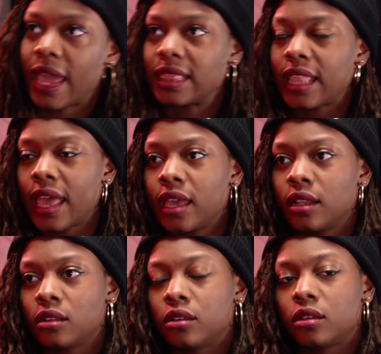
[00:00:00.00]
And
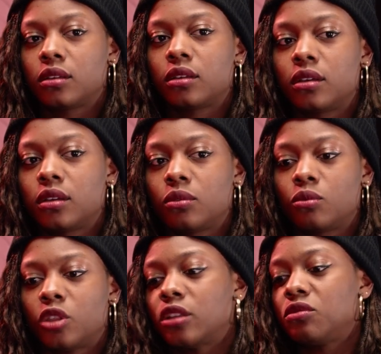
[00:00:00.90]
then
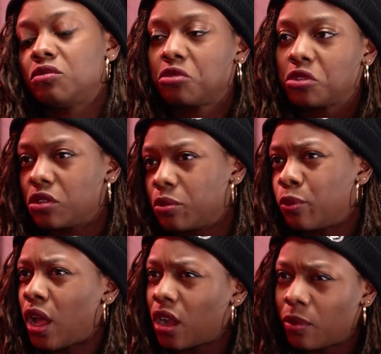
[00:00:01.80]
we'll like
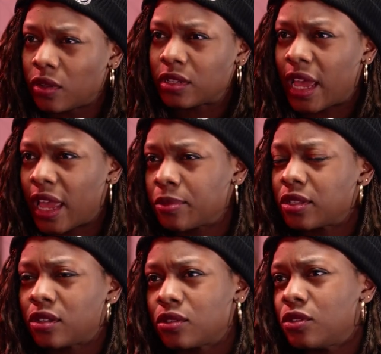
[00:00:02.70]
block a couple of
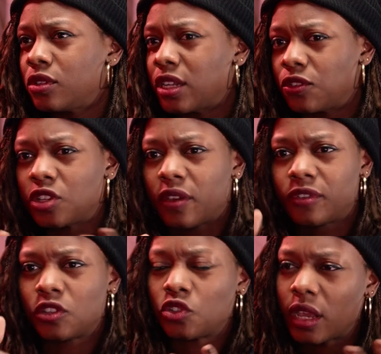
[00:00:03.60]
times and I'll kind of
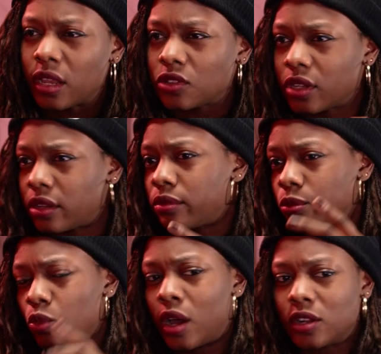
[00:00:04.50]
shift and change and I'll
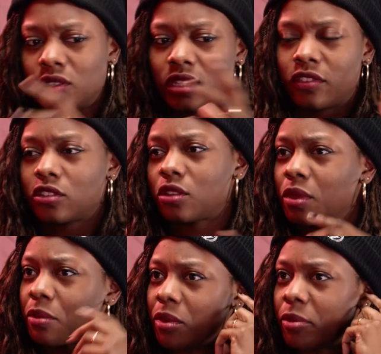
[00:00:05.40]
watch and see if there's
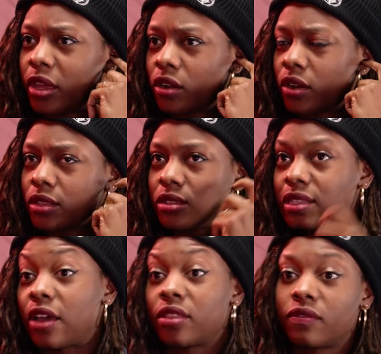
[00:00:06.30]
something maybe better and
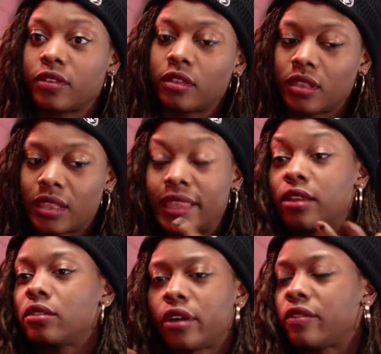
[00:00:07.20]
see how they feel and
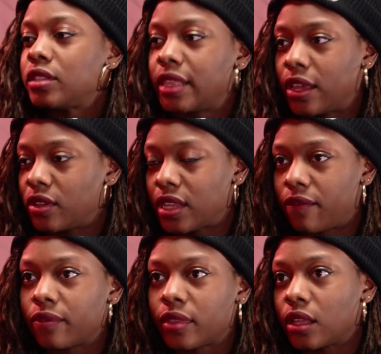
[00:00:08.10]
obviously they always
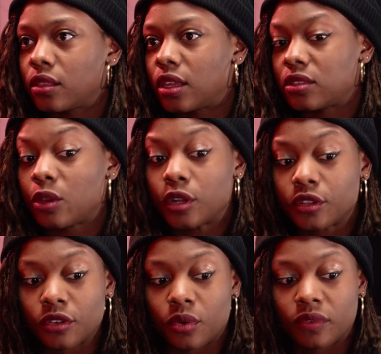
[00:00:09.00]
have like things they
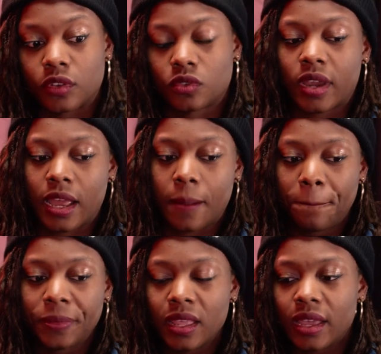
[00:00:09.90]
want to do or what feels right.
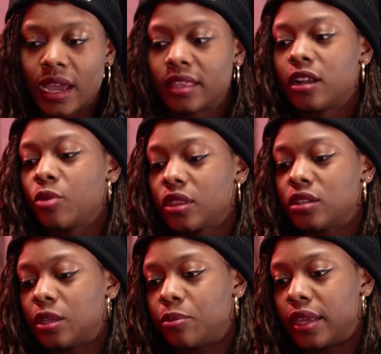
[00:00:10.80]
And then I'll bring
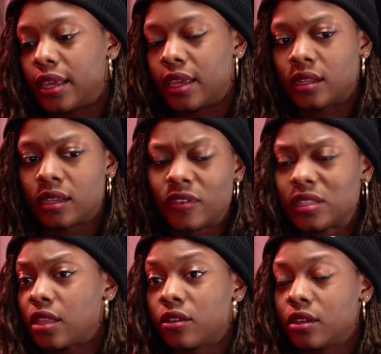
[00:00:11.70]
the DP in if
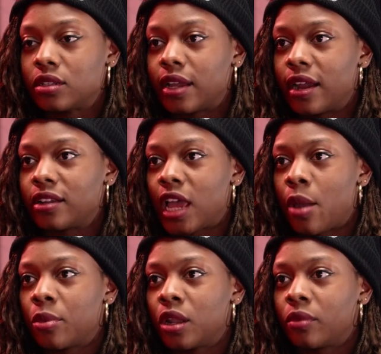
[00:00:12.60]
he's not there the entire
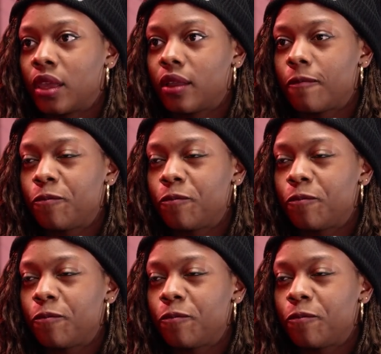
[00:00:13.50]
time and I'm like,